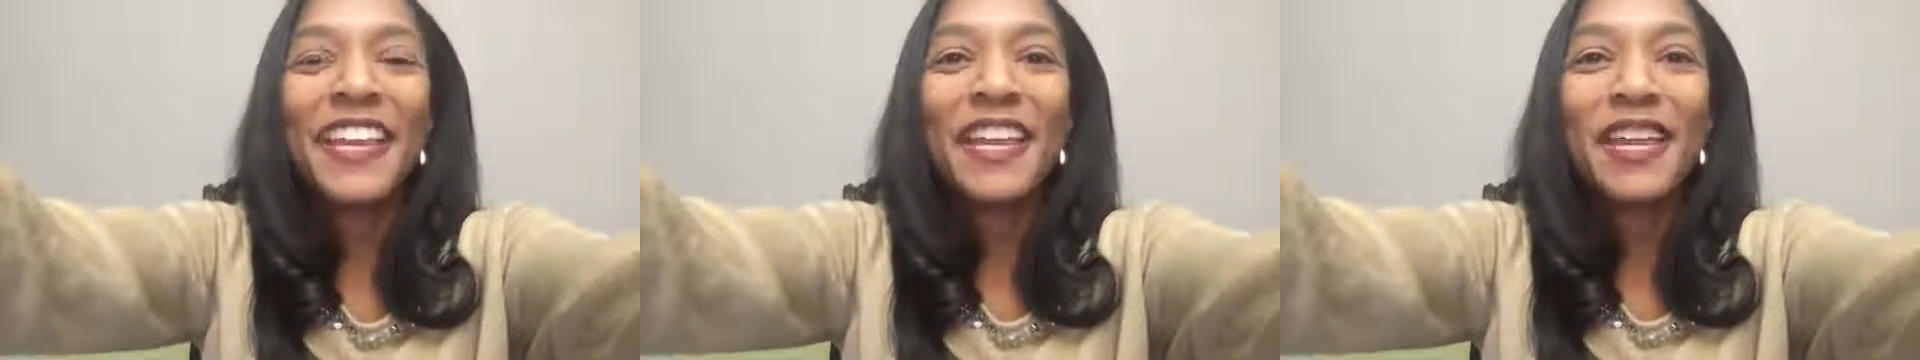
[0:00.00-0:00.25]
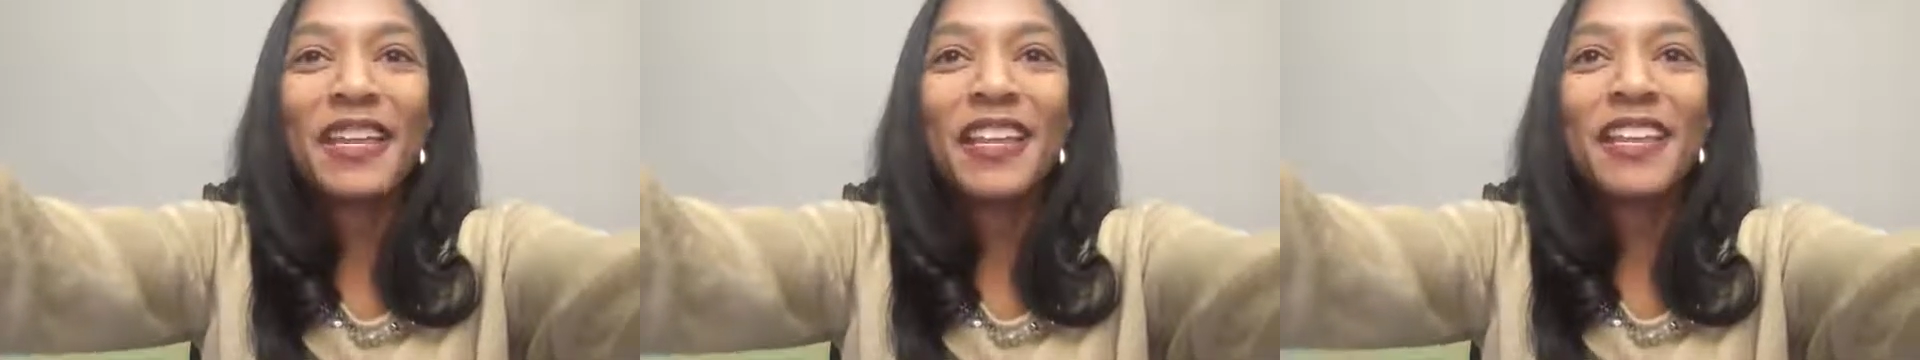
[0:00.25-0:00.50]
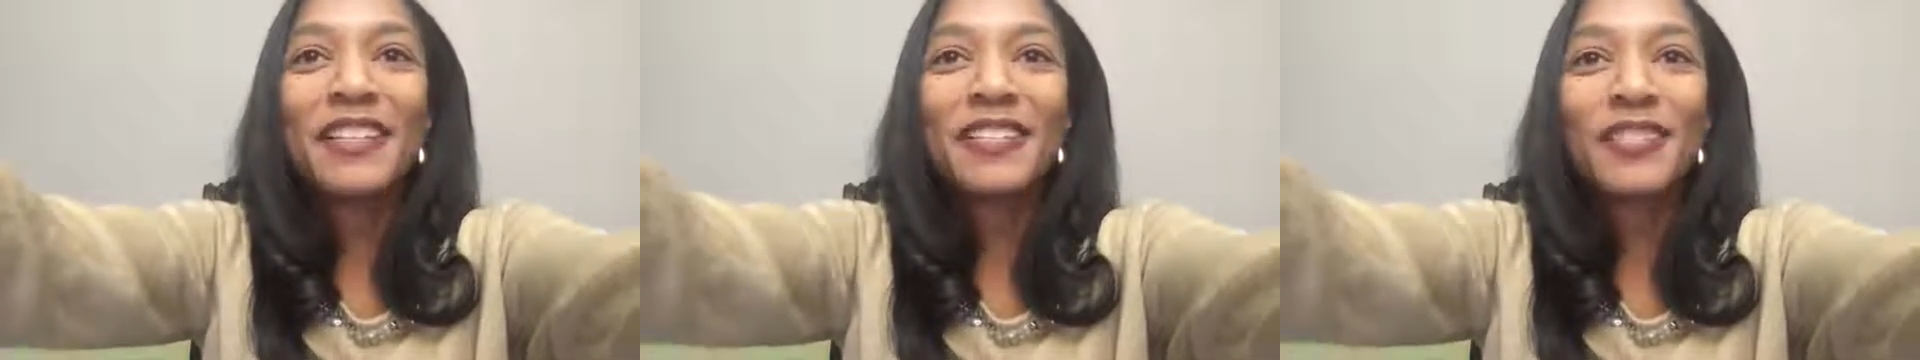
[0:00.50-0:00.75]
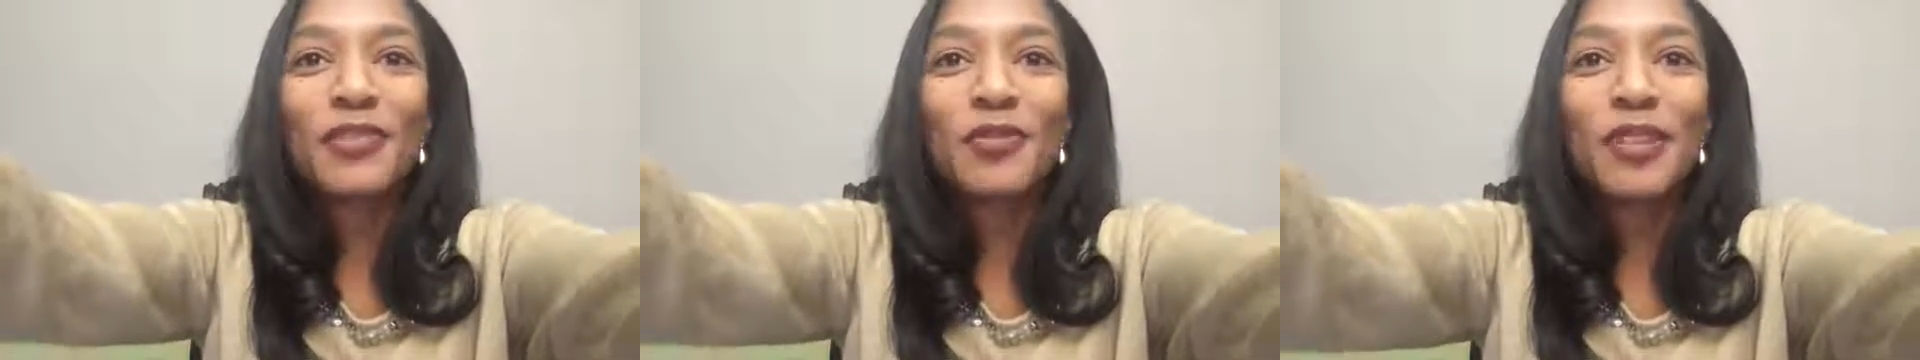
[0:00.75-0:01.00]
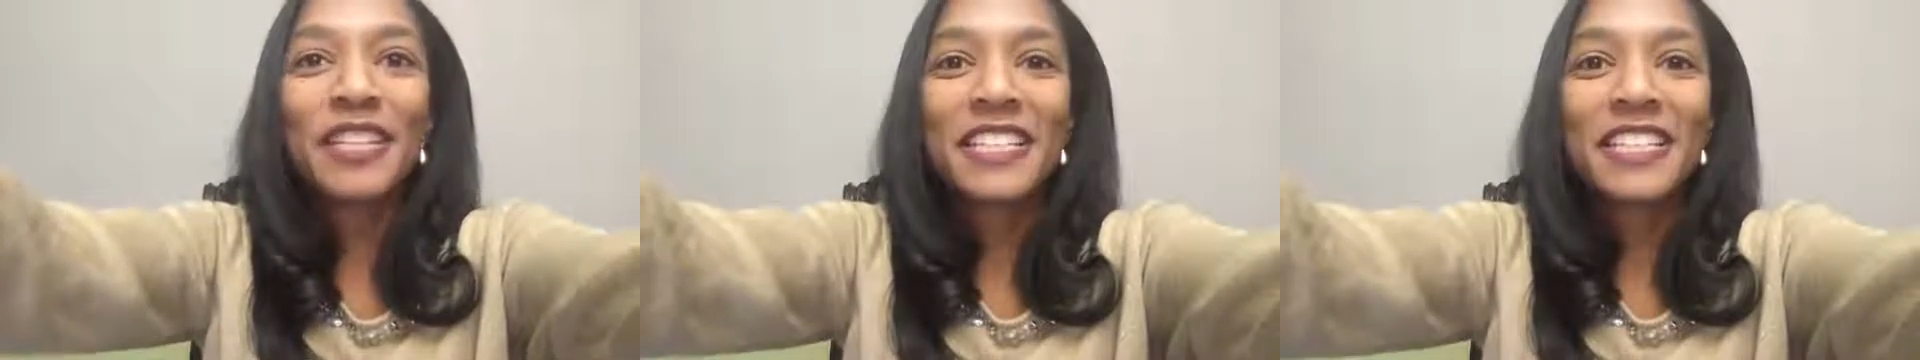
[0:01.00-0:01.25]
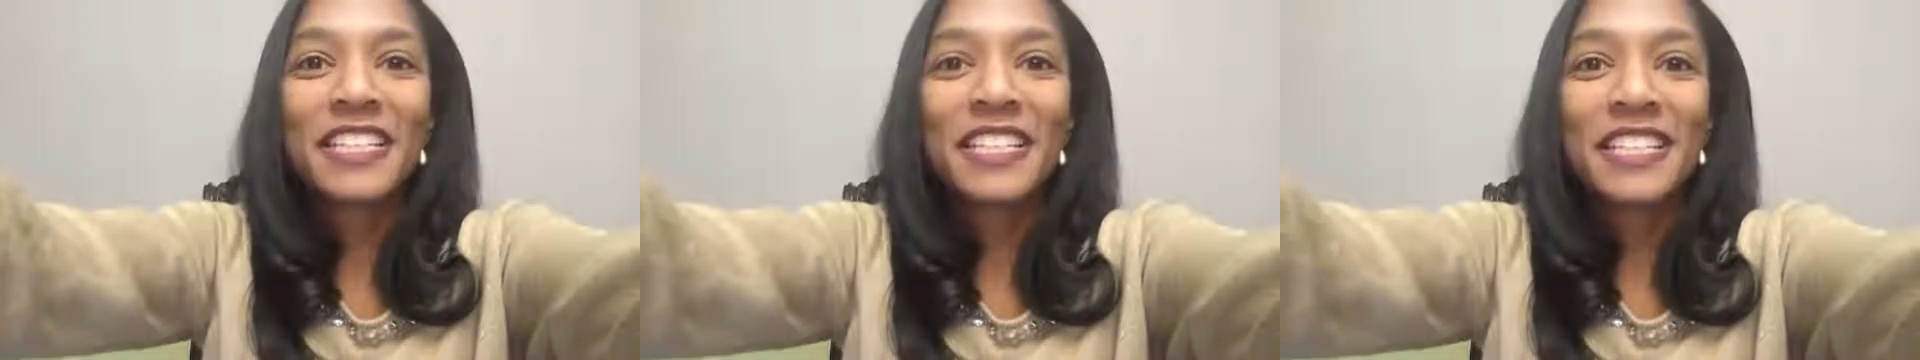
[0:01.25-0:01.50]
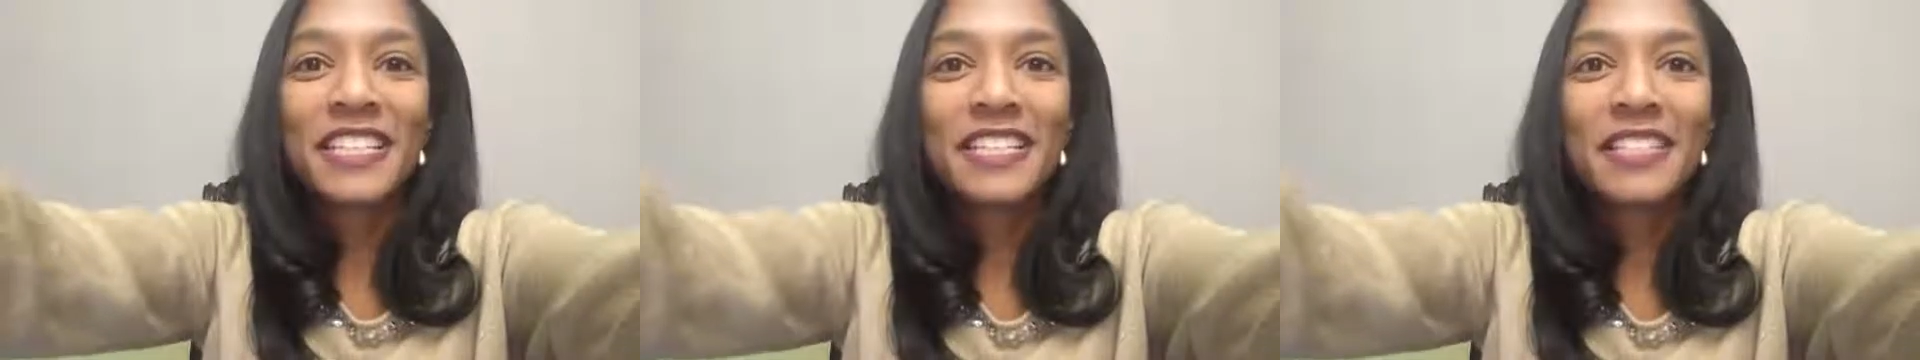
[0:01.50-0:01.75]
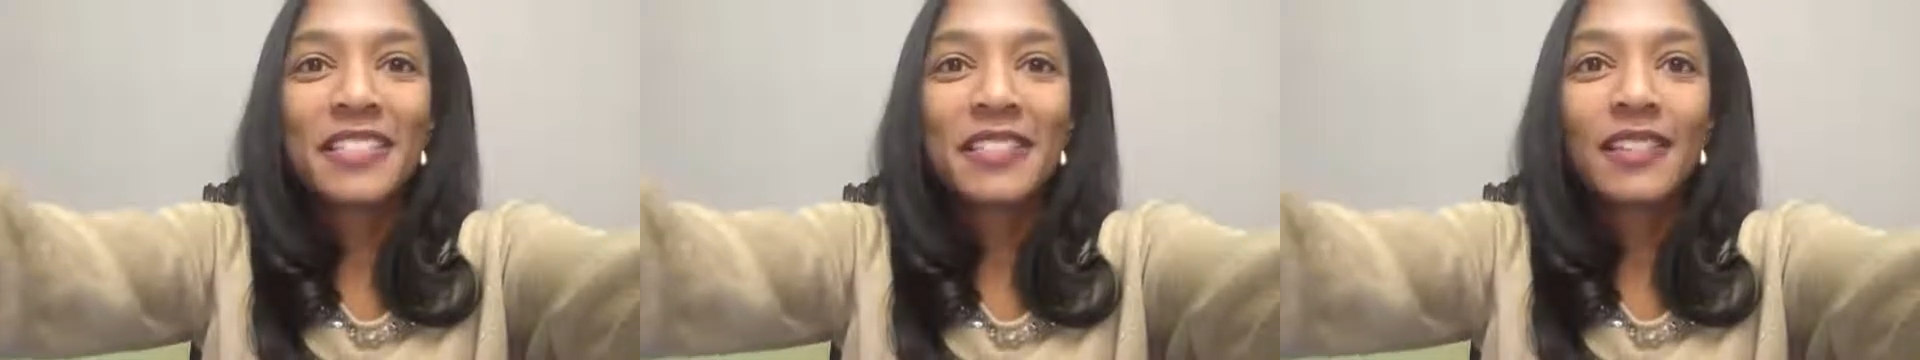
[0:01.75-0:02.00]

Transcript: in its ingredients list?